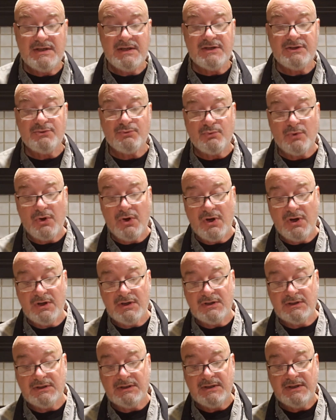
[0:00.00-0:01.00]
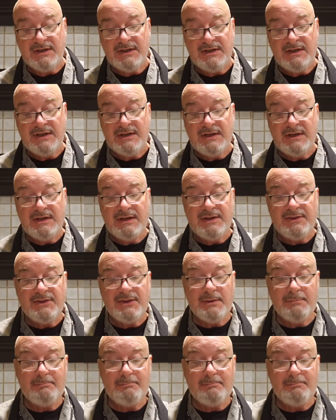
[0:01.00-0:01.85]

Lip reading: and wrong, the